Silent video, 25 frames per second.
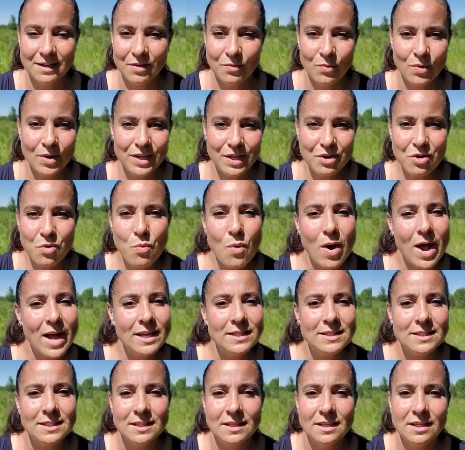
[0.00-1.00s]
Well, you know
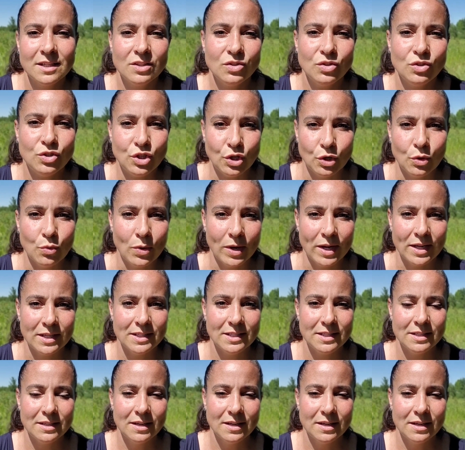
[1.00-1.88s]
what? Do it.